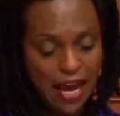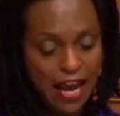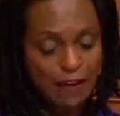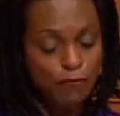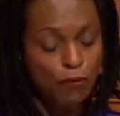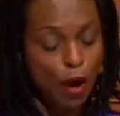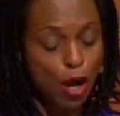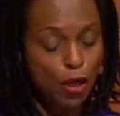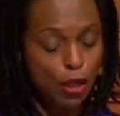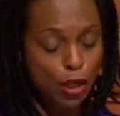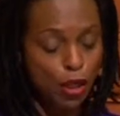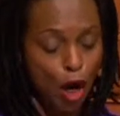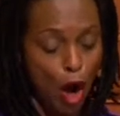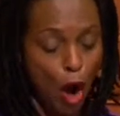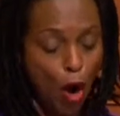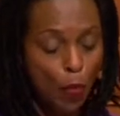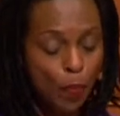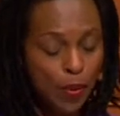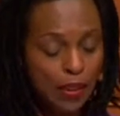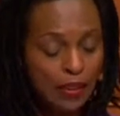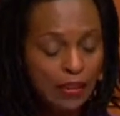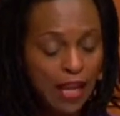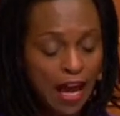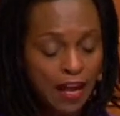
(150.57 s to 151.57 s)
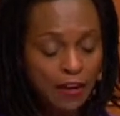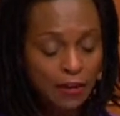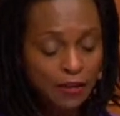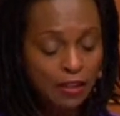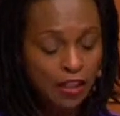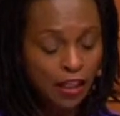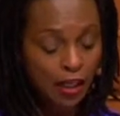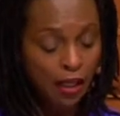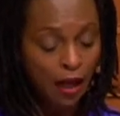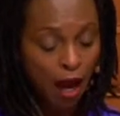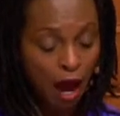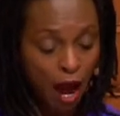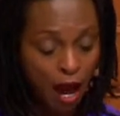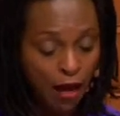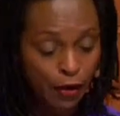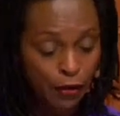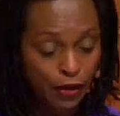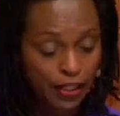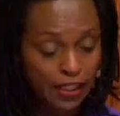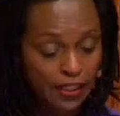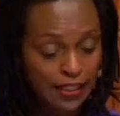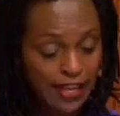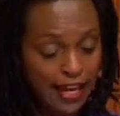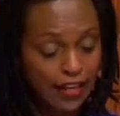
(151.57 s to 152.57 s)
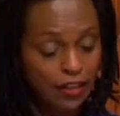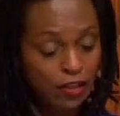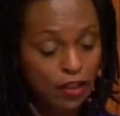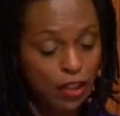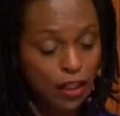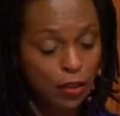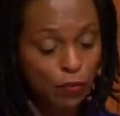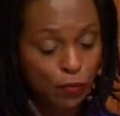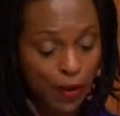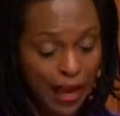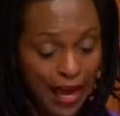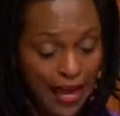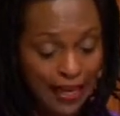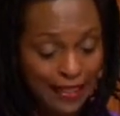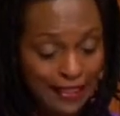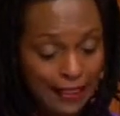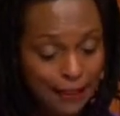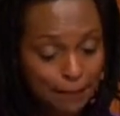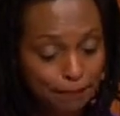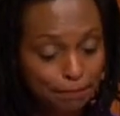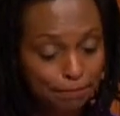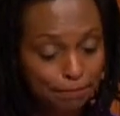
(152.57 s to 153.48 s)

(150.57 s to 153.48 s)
and wrote an open letter to Congress that she read.